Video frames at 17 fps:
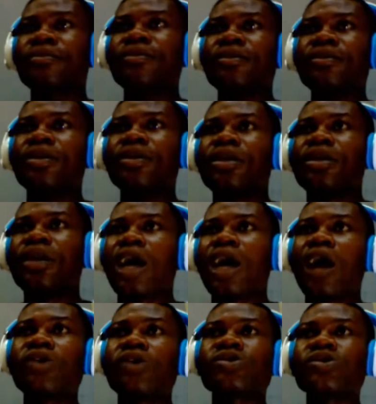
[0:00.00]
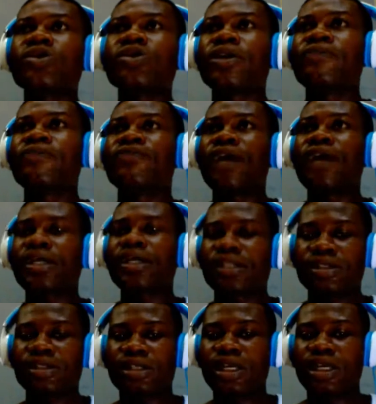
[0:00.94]
I also invest
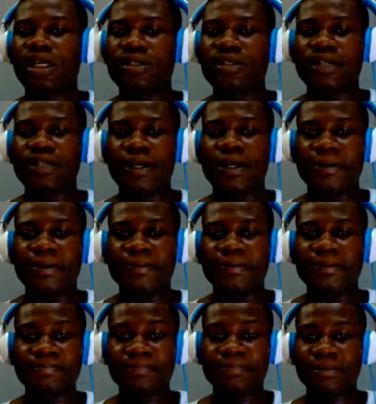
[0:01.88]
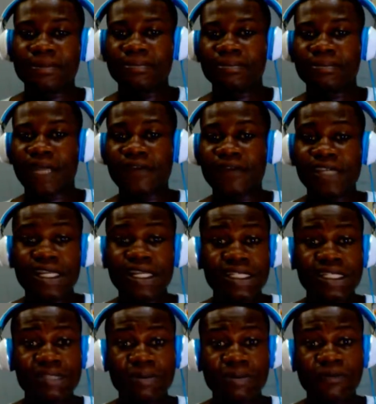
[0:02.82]
in I've said this
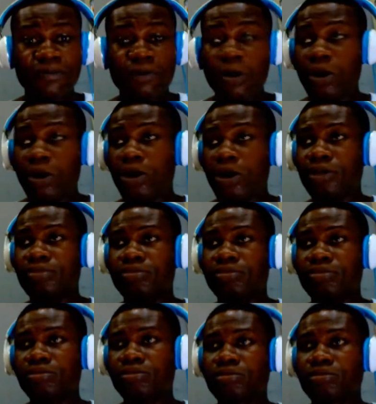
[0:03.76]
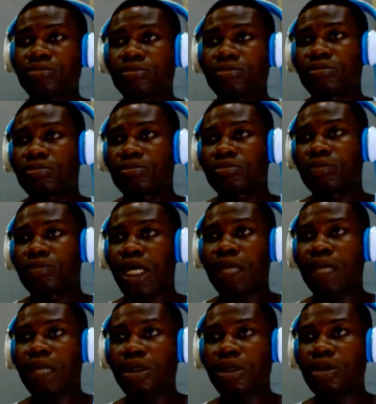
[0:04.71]
before, diamond,
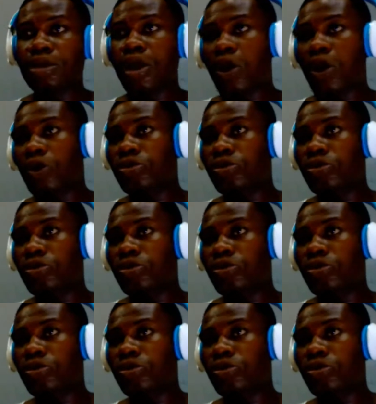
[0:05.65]
gold,